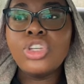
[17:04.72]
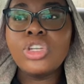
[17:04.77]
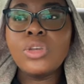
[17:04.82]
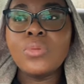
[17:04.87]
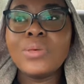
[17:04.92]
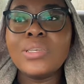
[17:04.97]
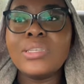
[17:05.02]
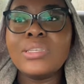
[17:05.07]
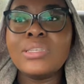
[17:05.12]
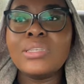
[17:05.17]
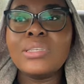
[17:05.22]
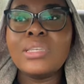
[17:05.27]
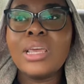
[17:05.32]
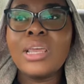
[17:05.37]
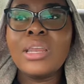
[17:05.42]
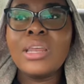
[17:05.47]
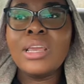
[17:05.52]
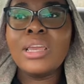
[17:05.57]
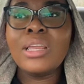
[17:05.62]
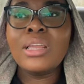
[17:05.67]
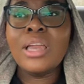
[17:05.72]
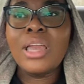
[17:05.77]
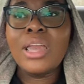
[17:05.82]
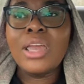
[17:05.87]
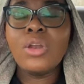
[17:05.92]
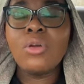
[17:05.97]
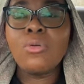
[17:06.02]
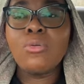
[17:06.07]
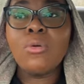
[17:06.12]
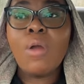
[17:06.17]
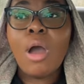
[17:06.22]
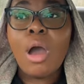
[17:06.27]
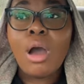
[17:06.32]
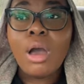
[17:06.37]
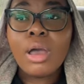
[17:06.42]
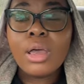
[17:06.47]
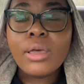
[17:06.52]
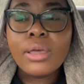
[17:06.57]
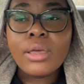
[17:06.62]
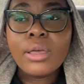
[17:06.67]
she was sitting in a
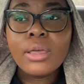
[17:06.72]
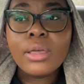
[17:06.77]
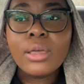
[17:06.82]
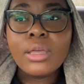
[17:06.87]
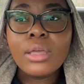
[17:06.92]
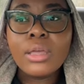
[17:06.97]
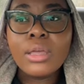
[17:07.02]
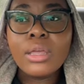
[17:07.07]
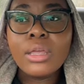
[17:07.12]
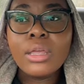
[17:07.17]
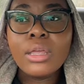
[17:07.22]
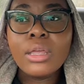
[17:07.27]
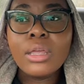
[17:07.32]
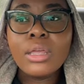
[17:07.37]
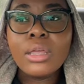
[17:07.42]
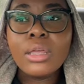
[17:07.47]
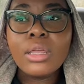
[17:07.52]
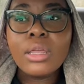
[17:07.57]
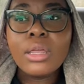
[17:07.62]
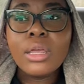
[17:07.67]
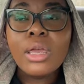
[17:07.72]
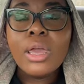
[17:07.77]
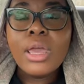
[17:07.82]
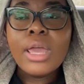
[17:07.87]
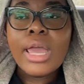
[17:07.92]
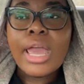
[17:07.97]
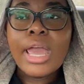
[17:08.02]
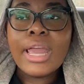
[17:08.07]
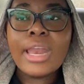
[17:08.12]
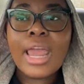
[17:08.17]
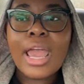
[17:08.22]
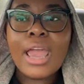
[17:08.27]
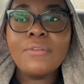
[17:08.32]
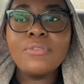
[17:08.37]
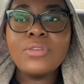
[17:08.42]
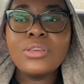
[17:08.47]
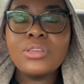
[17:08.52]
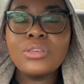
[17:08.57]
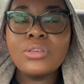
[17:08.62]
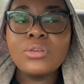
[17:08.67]
rock. And
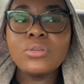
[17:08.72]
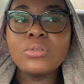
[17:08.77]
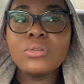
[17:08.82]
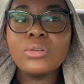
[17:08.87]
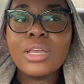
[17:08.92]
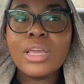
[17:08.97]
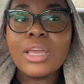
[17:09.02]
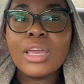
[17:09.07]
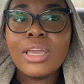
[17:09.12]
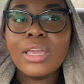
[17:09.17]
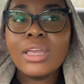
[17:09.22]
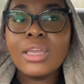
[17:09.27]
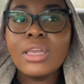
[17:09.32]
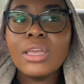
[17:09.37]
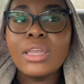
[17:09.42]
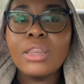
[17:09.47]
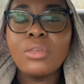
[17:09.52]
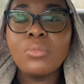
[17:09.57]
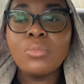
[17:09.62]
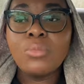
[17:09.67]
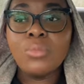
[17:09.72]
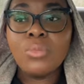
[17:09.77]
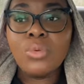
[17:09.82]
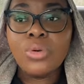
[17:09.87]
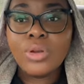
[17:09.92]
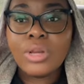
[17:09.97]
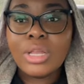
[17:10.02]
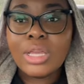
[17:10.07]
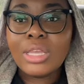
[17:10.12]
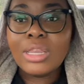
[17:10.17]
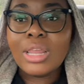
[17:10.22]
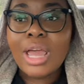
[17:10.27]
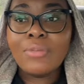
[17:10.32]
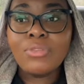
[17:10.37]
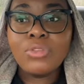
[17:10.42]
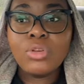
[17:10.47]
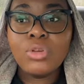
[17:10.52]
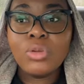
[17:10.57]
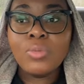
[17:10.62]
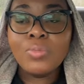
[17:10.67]
every single day in the morning and
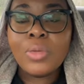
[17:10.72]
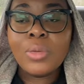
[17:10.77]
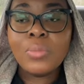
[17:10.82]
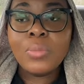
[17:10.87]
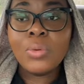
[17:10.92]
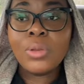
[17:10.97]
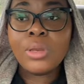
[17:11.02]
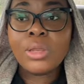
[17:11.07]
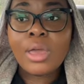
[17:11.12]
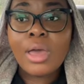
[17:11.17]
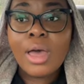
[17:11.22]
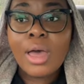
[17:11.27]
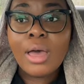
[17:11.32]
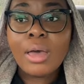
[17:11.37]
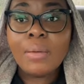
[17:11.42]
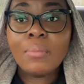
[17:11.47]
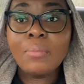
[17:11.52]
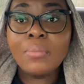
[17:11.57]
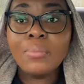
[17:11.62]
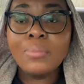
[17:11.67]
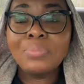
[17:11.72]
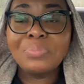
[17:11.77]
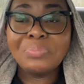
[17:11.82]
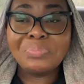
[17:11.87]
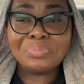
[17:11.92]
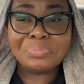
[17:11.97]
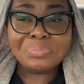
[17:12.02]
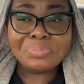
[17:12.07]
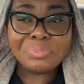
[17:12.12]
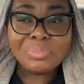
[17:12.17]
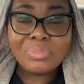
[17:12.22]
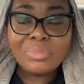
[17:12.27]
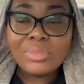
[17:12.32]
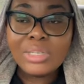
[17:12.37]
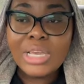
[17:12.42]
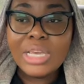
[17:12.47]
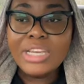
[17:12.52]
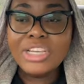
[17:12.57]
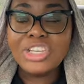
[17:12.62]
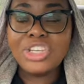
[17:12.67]
afternoon, people would come.
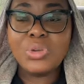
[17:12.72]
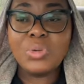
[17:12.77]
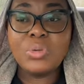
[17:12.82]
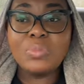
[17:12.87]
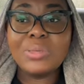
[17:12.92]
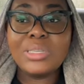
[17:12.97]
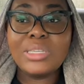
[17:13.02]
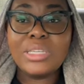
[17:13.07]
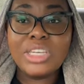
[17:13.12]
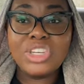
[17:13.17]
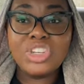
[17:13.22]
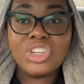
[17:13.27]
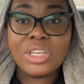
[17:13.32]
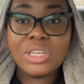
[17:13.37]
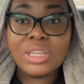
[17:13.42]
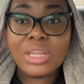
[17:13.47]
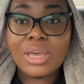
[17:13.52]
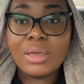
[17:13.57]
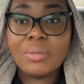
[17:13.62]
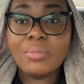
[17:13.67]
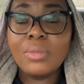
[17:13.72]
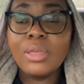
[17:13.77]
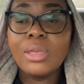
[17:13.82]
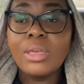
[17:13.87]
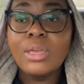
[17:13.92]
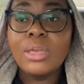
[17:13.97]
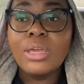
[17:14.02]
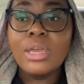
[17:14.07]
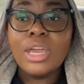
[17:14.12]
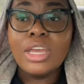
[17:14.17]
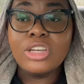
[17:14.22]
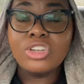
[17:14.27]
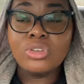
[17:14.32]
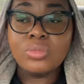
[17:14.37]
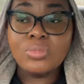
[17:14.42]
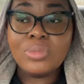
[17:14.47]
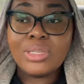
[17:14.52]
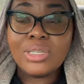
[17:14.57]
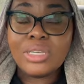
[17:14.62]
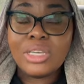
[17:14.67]
And she would be teaching them. And
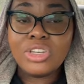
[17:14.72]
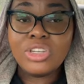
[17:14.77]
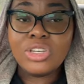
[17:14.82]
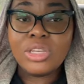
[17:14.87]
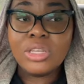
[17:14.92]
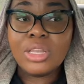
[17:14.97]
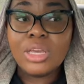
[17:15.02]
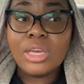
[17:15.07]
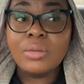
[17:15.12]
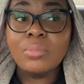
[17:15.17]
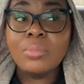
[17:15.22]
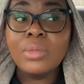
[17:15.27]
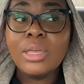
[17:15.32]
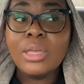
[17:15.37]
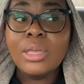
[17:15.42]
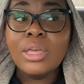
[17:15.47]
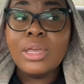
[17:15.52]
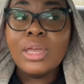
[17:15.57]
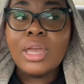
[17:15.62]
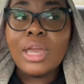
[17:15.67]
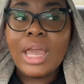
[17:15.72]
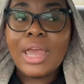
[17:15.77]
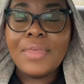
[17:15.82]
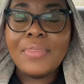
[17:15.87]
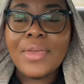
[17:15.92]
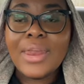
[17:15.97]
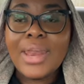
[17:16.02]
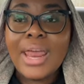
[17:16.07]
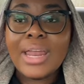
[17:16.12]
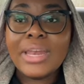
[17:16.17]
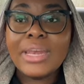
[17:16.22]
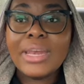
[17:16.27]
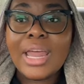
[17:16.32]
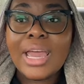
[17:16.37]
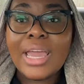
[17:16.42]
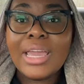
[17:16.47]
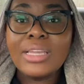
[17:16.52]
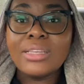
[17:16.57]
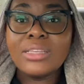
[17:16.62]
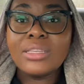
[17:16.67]
she would be teaching them. And then at
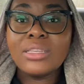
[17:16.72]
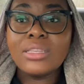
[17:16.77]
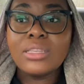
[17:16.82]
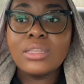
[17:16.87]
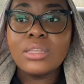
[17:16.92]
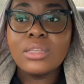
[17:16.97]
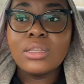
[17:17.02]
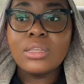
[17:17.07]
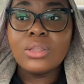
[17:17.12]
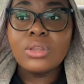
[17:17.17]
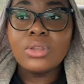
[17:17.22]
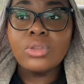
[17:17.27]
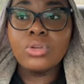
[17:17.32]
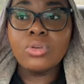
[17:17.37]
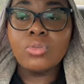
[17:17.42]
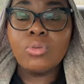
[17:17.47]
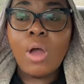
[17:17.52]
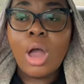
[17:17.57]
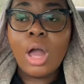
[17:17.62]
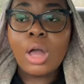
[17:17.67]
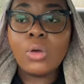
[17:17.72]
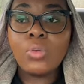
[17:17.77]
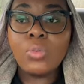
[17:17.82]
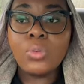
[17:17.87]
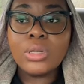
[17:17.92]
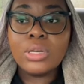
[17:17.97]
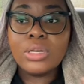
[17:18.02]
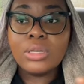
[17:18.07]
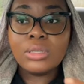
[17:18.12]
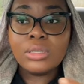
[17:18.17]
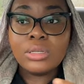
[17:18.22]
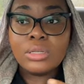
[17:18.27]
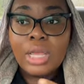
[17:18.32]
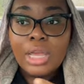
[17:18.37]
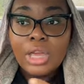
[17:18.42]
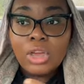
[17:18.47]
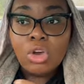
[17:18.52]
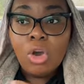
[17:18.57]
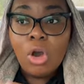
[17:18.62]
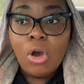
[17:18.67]
night, the rock would
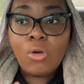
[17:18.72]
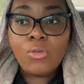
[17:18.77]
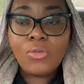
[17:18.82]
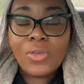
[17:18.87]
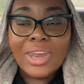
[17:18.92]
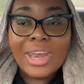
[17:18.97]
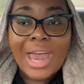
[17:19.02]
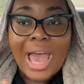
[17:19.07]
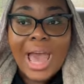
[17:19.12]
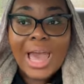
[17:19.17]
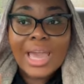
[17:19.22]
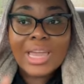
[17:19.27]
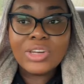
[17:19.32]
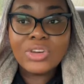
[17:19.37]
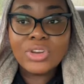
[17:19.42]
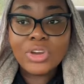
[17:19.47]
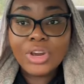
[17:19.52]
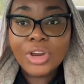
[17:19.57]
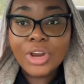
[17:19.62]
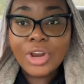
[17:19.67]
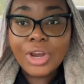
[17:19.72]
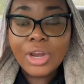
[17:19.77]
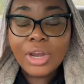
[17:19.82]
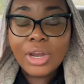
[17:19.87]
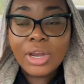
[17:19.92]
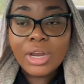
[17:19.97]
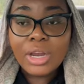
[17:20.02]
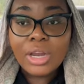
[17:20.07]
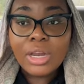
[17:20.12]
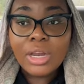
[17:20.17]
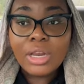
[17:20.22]
engulf and hide her.